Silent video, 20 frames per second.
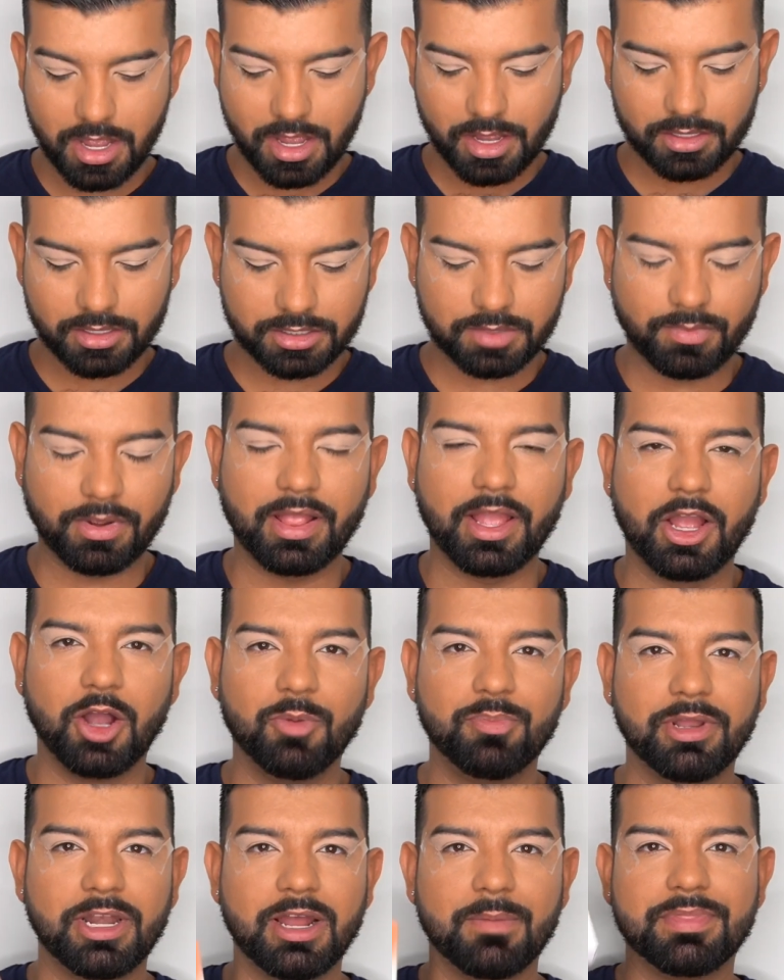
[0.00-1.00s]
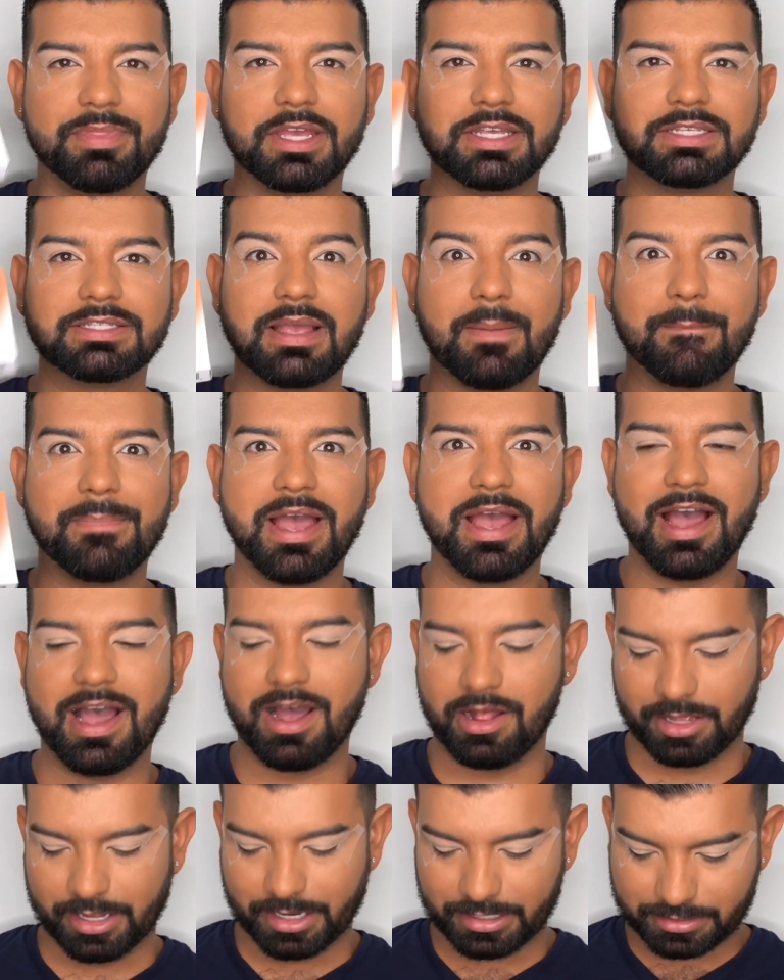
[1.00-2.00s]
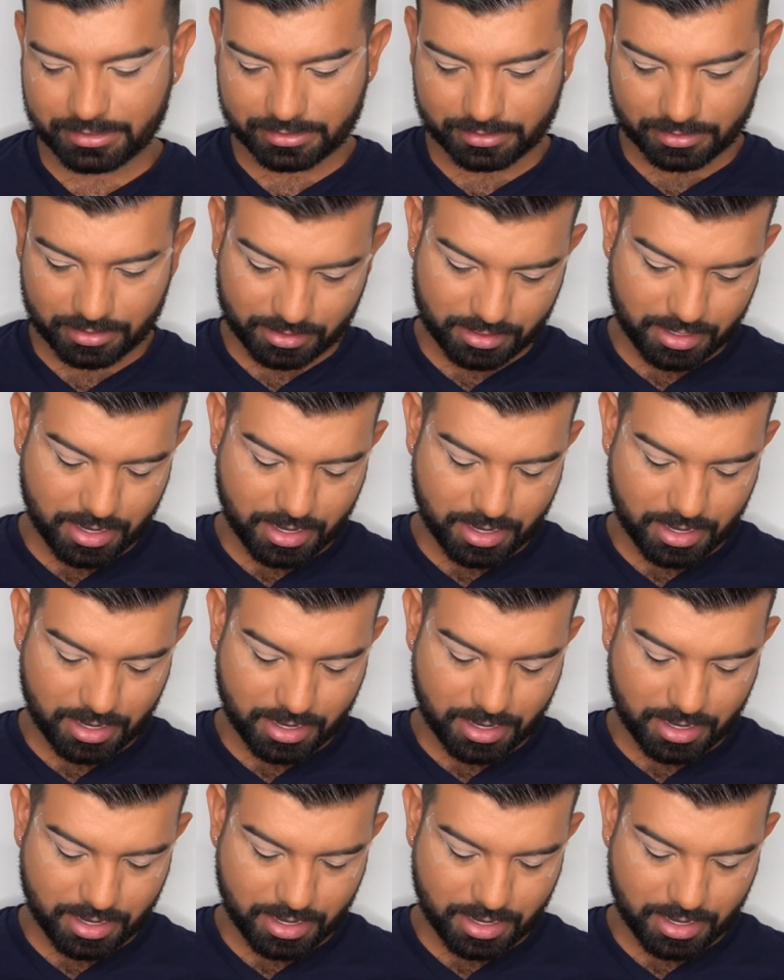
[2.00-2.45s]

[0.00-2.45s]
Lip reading: So while I open up this palette,